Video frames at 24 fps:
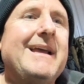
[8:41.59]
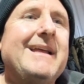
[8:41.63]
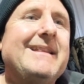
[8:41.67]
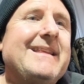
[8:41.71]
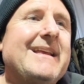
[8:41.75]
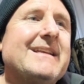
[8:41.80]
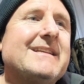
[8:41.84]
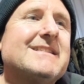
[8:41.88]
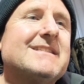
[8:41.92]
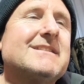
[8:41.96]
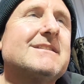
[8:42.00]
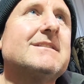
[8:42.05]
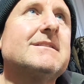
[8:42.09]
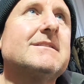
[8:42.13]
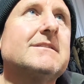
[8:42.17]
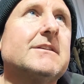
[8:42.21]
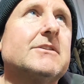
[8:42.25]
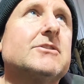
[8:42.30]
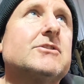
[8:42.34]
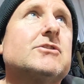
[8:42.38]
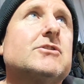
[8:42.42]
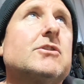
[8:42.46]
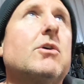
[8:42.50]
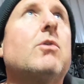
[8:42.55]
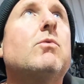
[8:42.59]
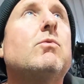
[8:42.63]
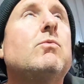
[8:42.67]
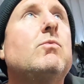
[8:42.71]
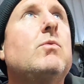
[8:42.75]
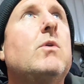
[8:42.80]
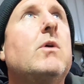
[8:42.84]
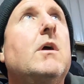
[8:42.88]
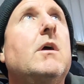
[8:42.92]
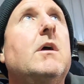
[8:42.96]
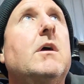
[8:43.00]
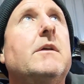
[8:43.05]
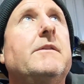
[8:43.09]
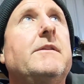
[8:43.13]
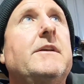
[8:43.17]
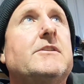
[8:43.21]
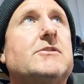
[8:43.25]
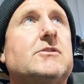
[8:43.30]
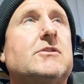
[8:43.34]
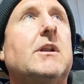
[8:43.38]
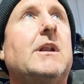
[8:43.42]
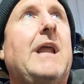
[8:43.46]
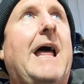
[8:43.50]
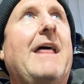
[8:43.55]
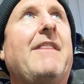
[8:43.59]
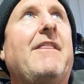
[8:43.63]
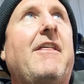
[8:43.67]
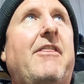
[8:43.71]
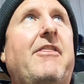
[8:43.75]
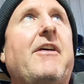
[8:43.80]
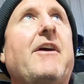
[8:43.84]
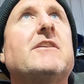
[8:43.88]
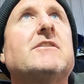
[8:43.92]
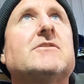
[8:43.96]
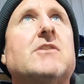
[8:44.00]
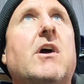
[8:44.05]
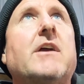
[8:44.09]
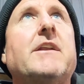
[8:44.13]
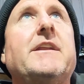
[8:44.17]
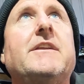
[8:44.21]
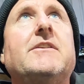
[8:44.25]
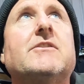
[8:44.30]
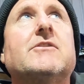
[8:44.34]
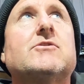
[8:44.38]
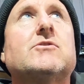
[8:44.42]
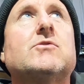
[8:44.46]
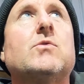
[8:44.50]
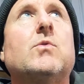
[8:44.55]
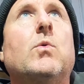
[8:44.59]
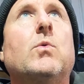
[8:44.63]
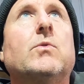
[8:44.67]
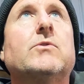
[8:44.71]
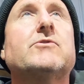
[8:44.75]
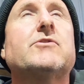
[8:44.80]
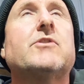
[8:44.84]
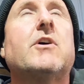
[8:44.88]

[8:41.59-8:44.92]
There's still other things I need to sort.